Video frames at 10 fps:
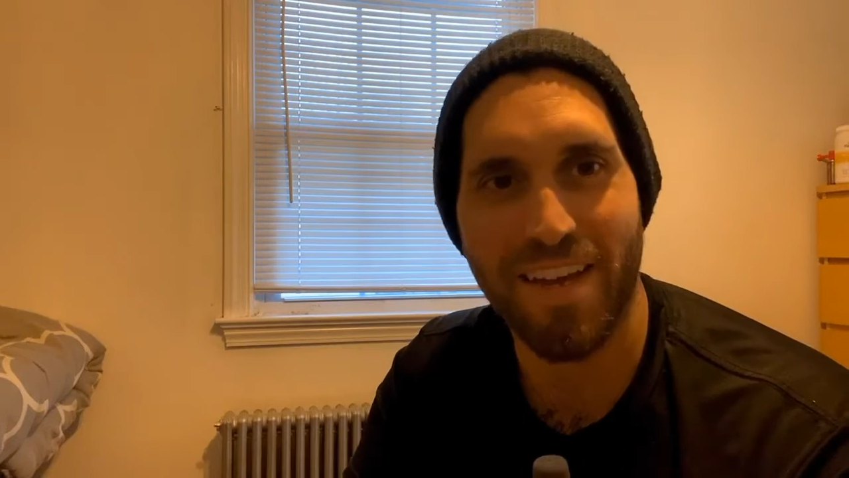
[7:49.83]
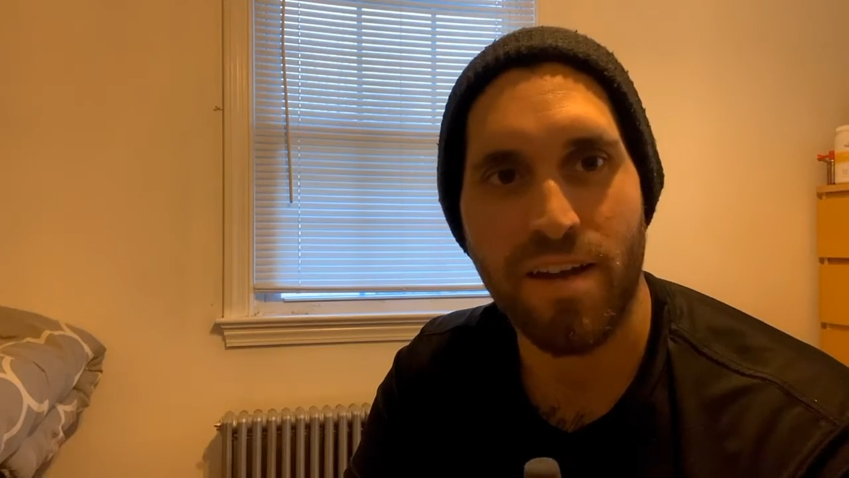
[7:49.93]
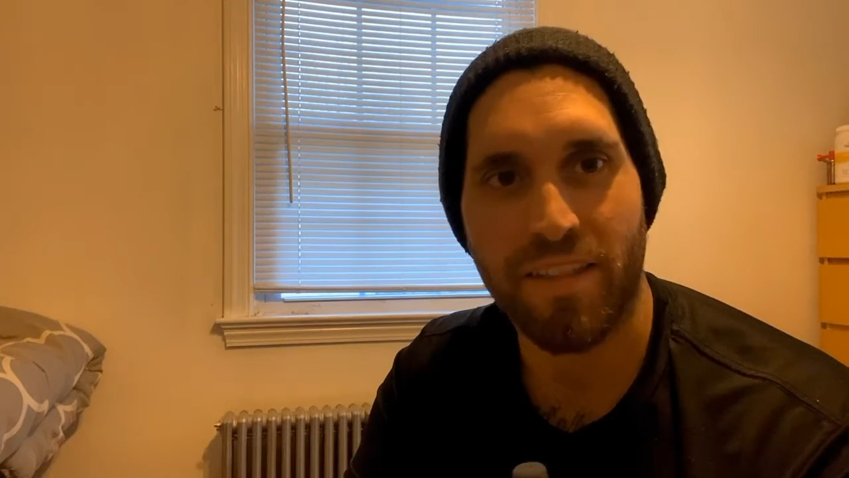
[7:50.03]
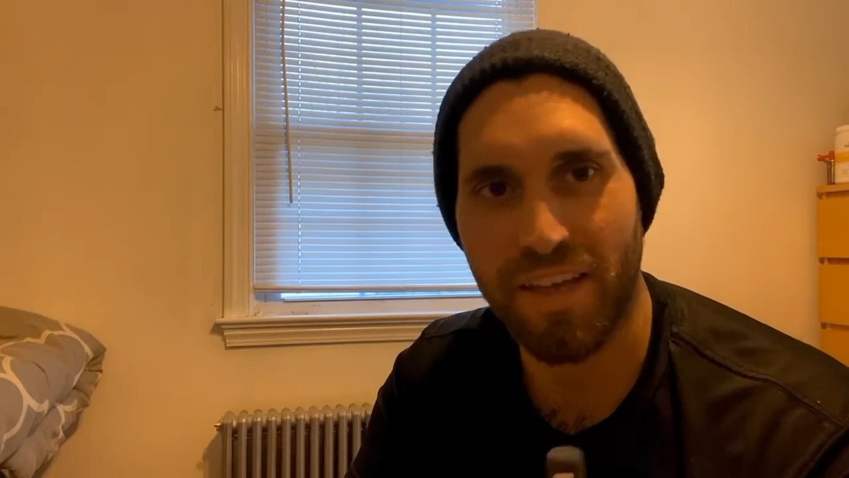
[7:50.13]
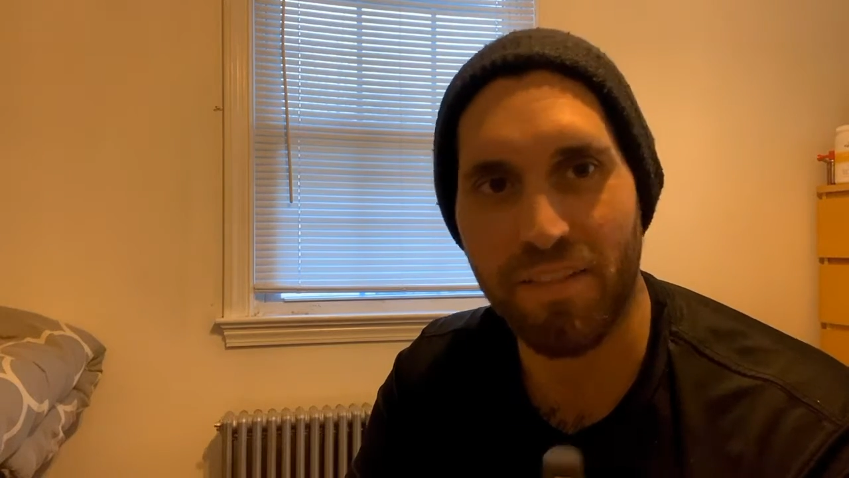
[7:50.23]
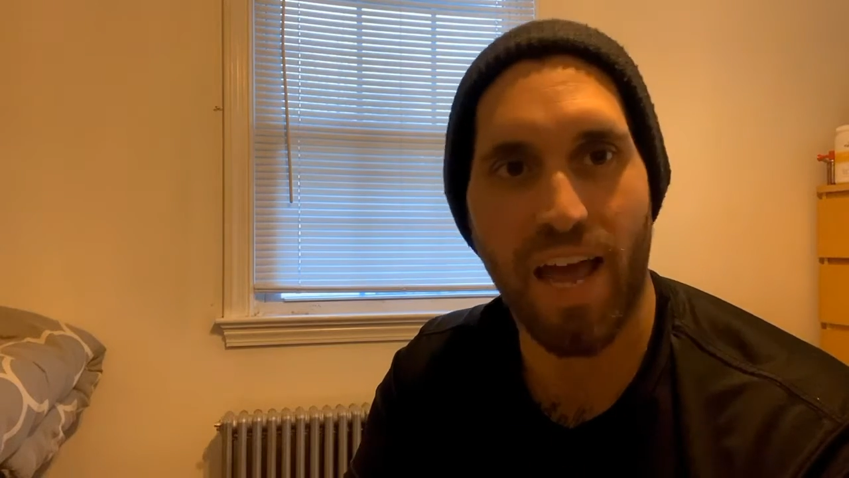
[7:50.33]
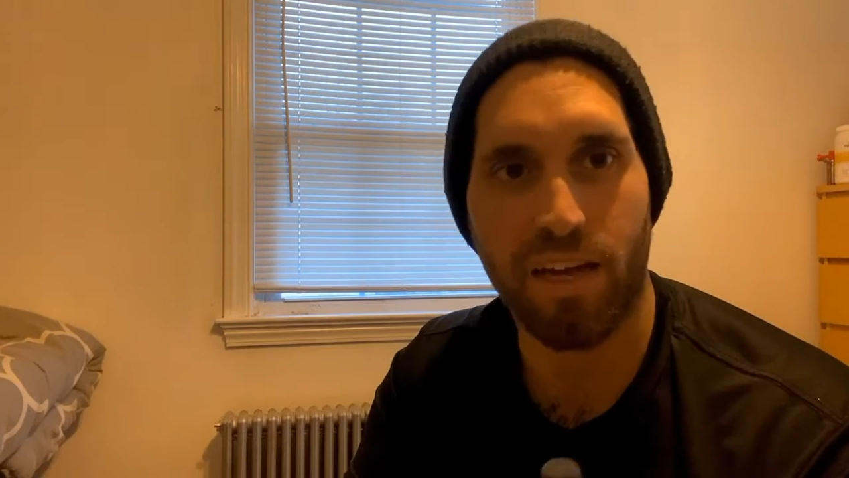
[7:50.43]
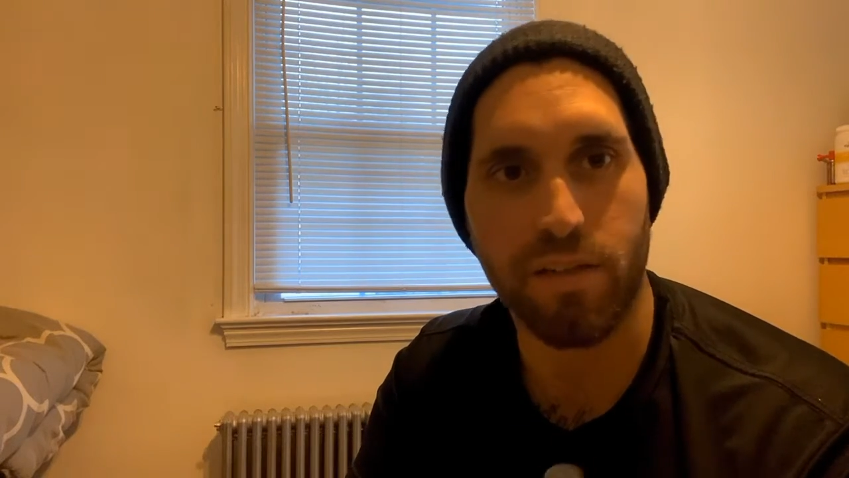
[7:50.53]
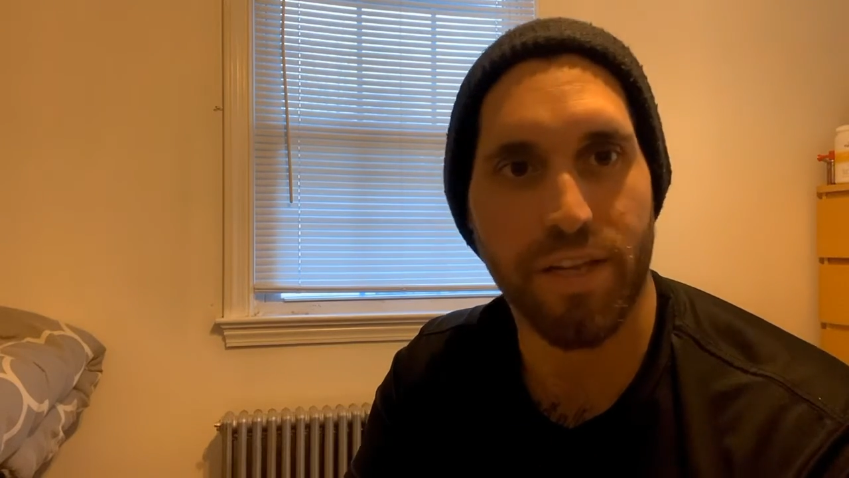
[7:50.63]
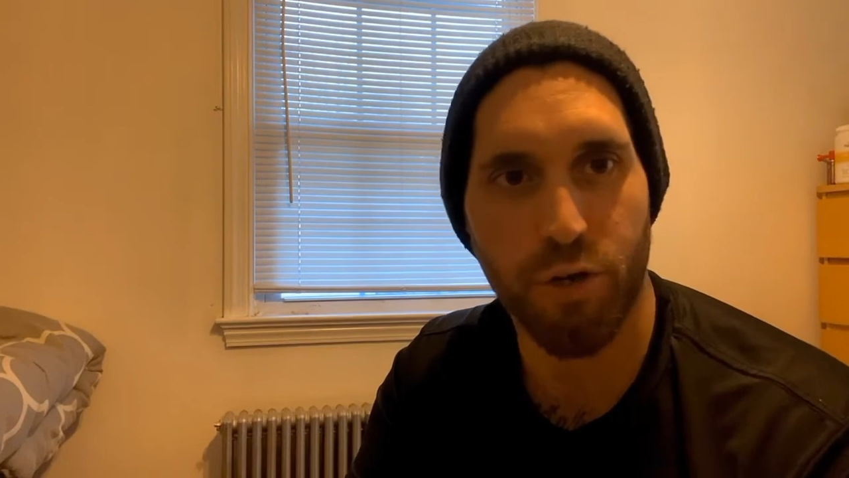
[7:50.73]
they
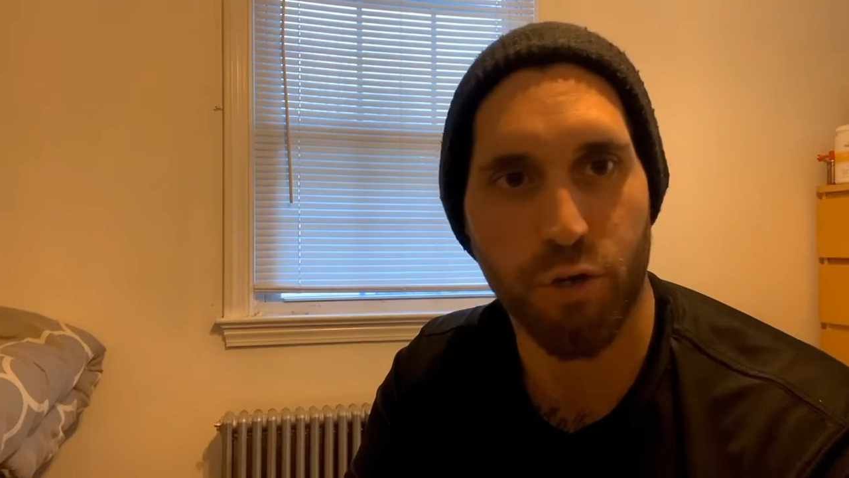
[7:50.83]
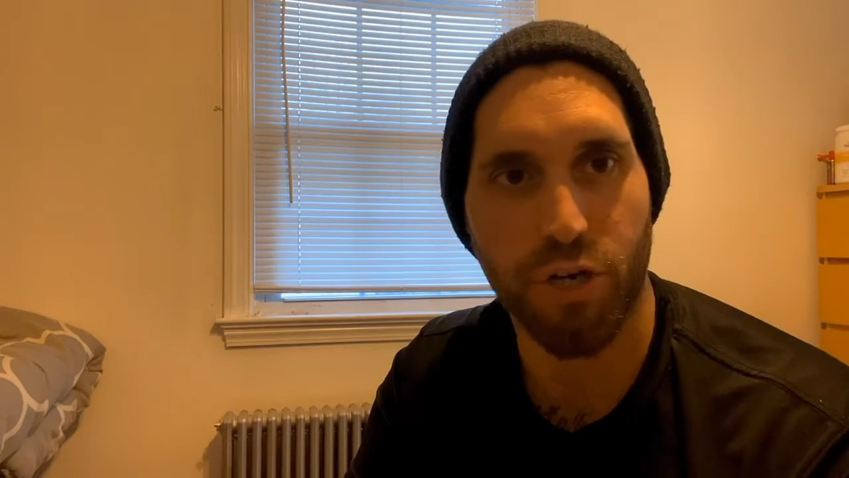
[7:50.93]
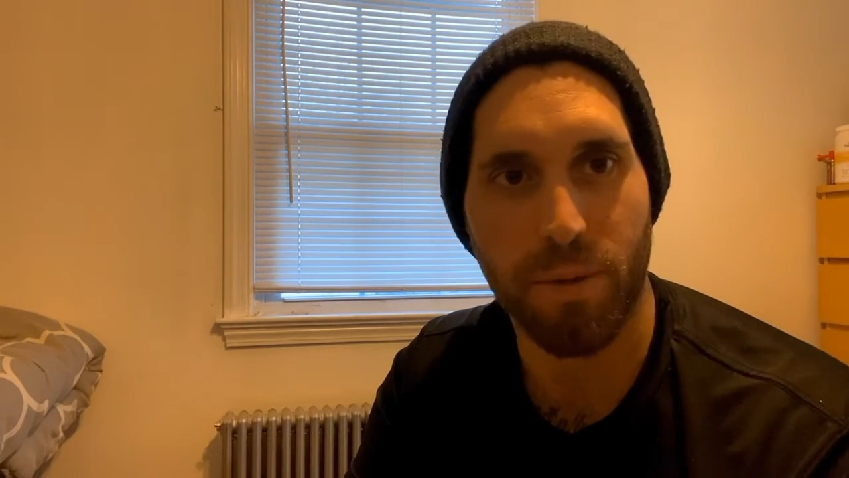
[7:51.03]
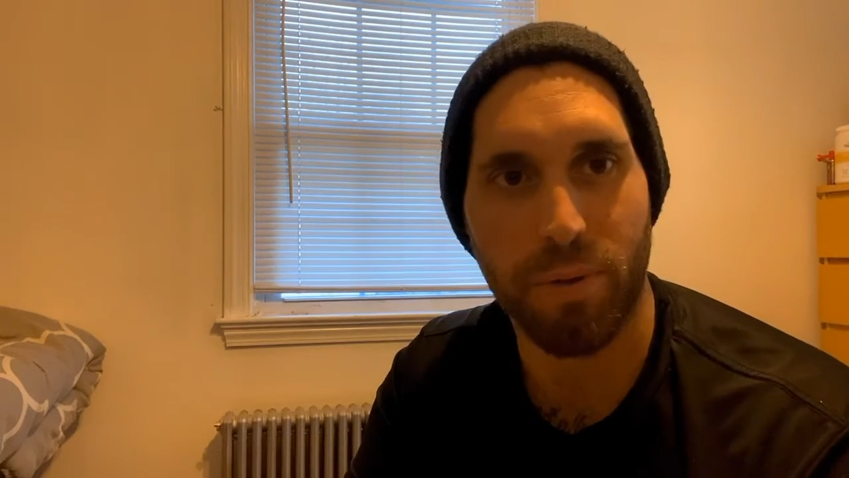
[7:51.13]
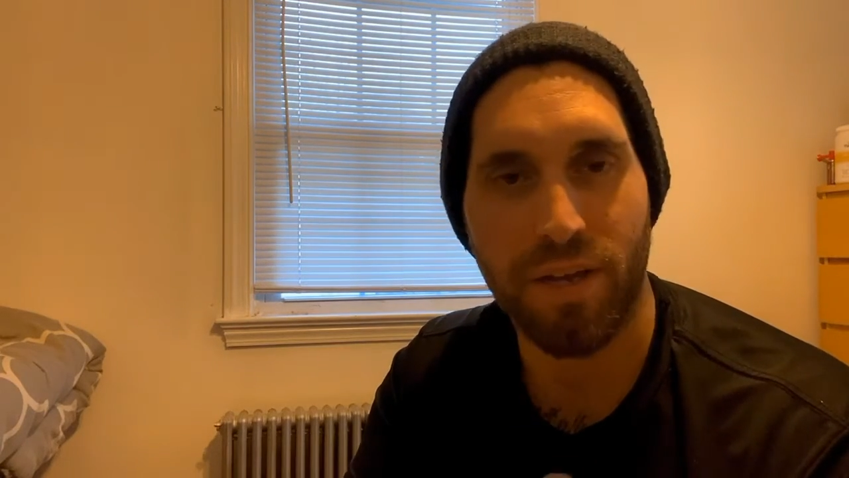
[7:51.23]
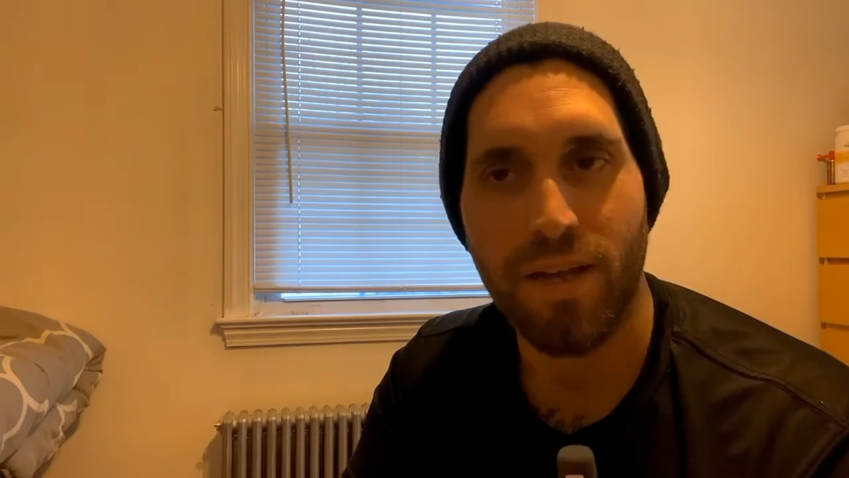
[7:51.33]
lack leadership